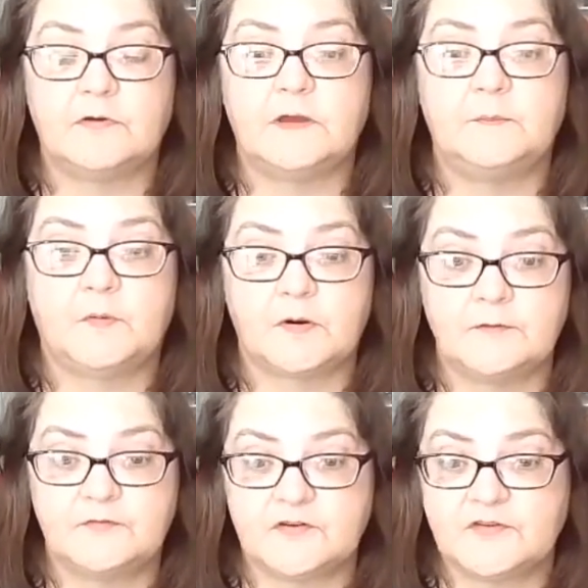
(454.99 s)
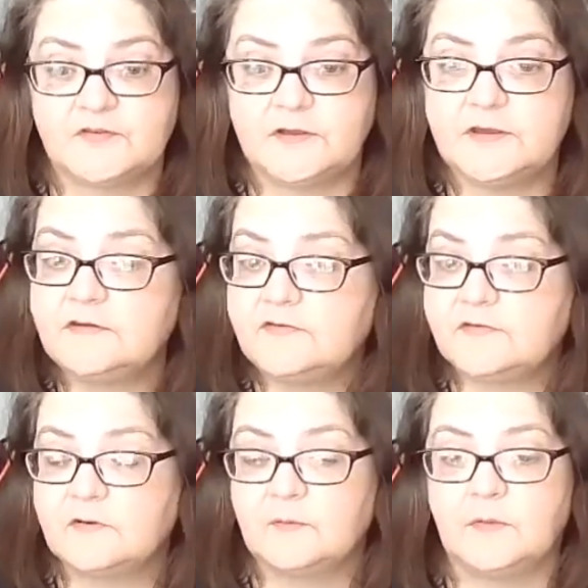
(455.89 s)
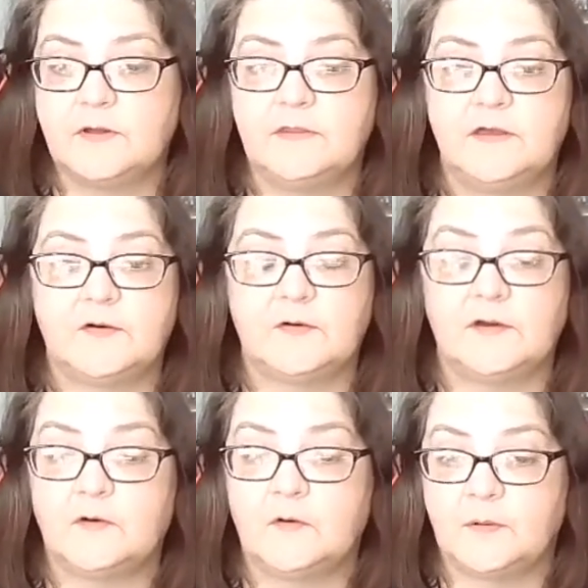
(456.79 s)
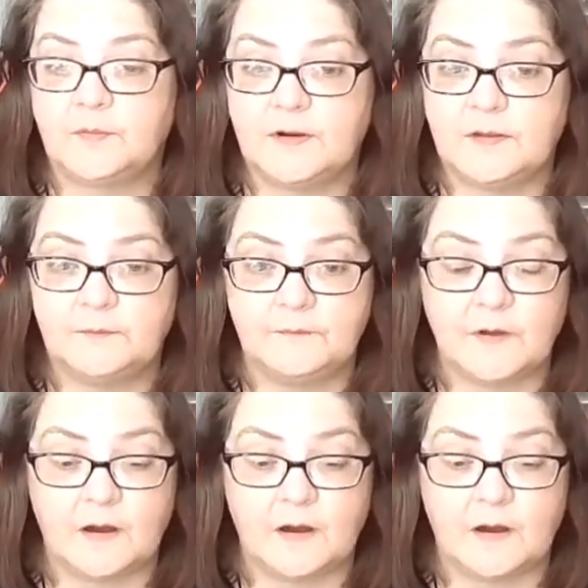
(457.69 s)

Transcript: the board of trustees when they incorporated